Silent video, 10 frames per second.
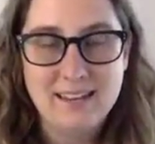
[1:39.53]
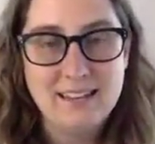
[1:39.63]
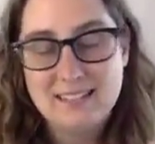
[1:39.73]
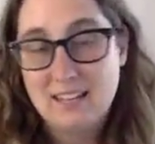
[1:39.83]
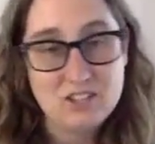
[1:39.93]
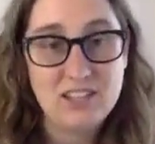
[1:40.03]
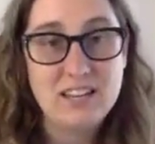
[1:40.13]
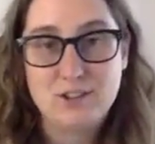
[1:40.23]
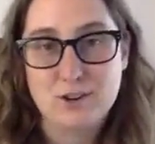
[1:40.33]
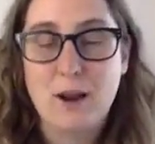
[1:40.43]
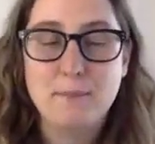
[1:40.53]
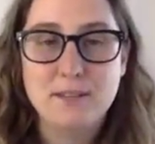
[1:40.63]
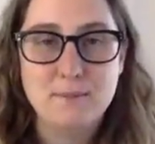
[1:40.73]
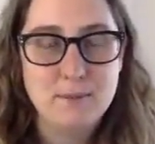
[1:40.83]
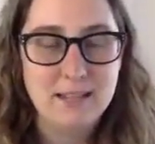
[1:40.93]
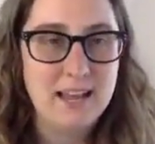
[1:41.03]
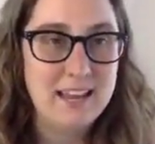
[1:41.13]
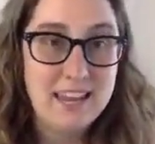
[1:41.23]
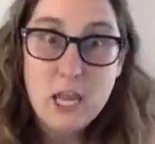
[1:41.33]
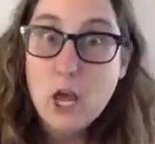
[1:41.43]
essentially interrupt and be
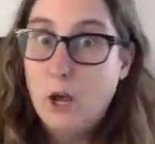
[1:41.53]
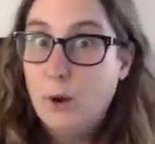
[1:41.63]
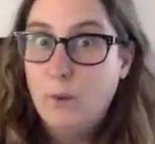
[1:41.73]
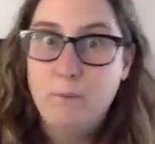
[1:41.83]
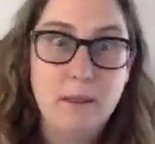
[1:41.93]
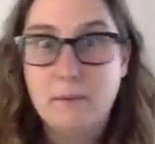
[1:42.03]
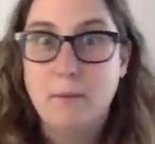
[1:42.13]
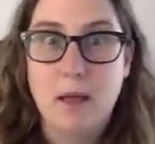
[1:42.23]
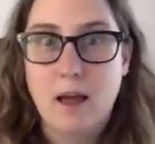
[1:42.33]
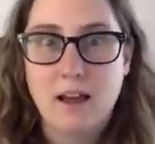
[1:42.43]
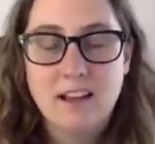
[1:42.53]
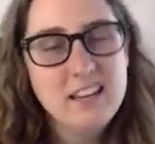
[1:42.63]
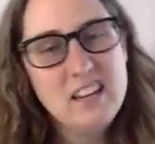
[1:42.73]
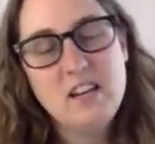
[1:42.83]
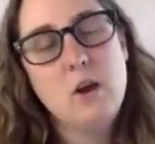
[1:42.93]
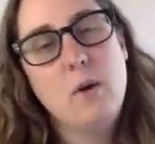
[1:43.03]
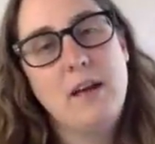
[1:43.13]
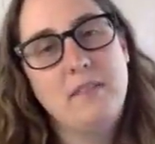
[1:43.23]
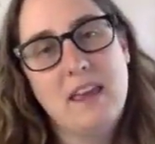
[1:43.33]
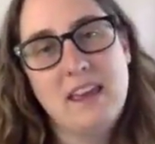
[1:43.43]
like, yo, blah, blah, blah,
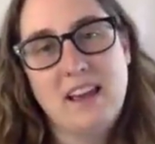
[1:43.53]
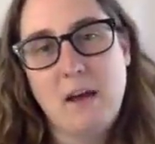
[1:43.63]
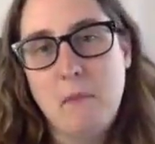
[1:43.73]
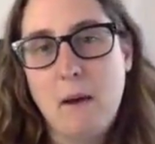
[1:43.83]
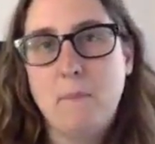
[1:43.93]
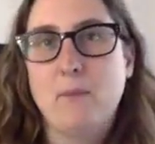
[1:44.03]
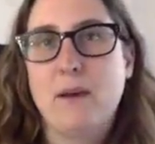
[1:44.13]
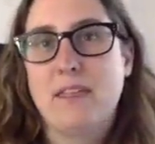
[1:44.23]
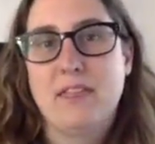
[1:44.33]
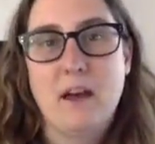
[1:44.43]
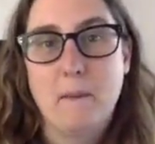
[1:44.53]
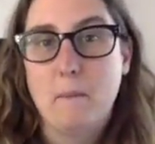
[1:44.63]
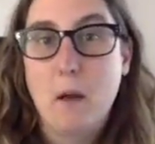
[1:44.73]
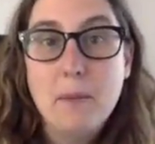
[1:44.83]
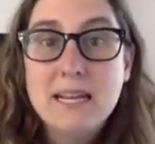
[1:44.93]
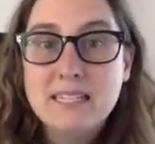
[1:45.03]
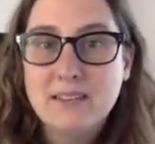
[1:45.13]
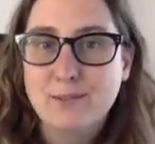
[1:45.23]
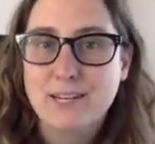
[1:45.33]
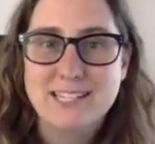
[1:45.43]
and they come up with
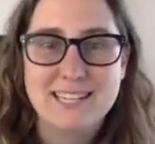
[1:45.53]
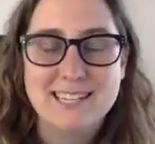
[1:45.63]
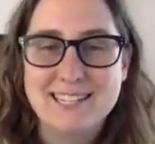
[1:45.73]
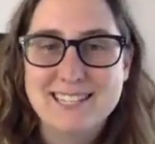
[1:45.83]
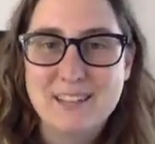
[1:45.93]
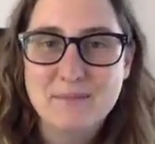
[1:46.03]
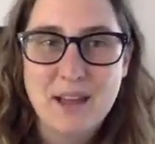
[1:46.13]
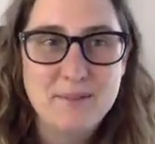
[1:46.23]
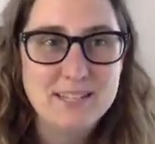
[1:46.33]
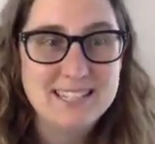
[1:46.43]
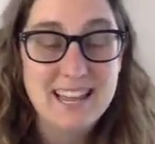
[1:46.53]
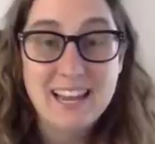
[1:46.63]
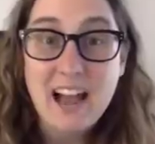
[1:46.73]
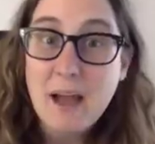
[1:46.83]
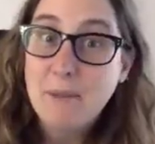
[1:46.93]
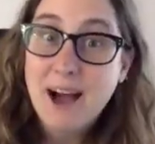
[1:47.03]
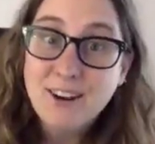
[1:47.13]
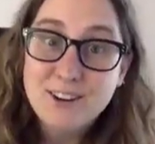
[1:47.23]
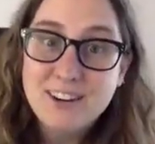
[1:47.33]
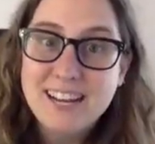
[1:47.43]
amazing reasons. Sometimes it's like, I'm
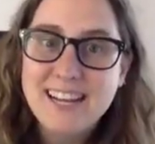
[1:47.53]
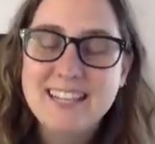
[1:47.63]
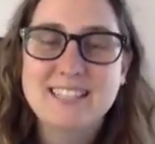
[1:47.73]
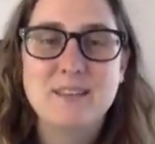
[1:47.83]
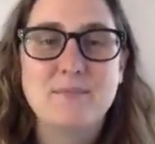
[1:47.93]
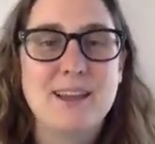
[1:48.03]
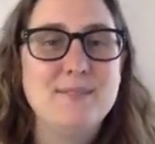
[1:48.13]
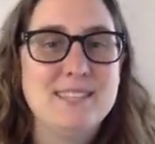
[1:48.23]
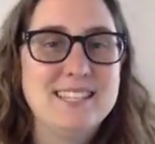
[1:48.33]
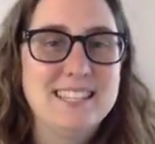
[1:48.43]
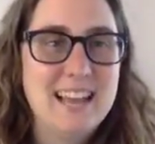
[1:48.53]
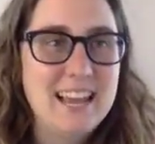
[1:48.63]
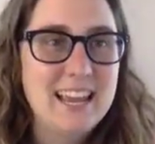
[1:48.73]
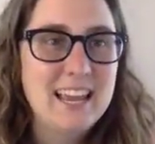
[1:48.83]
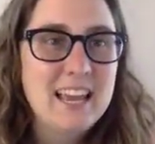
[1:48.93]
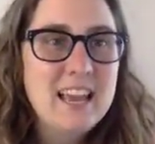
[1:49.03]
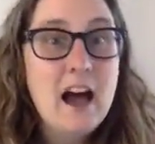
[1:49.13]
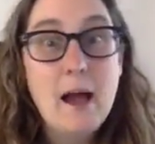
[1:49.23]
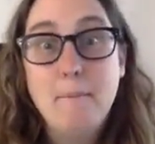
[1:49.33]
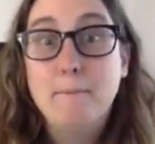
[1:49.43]
hungry. Sometimes it's like,
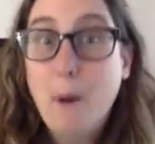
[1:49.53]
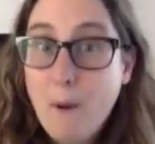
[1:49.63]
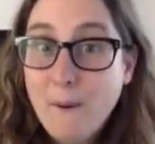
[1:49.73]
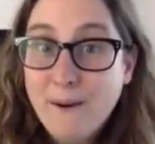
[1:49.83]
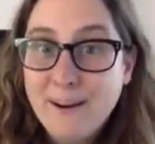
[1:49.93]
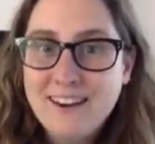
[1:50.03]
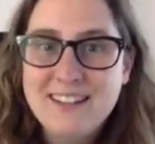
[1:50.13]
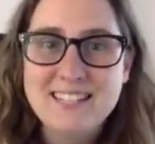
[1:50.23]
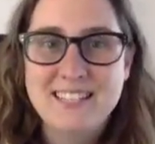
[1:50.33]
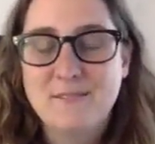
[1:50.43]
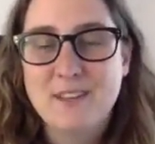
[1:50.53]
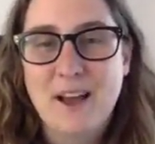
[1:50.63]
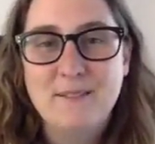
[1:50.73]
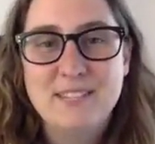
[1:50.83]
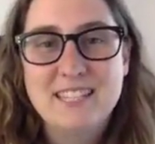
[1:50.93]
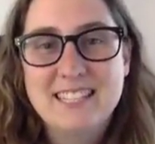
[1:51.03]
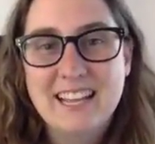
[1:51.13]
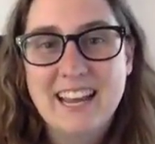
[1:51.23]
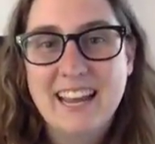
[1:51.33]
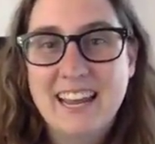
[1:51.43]
I'm bored. Sometimes it's
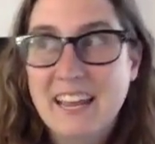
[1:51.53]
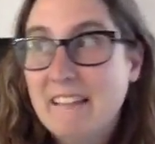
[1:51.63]
like,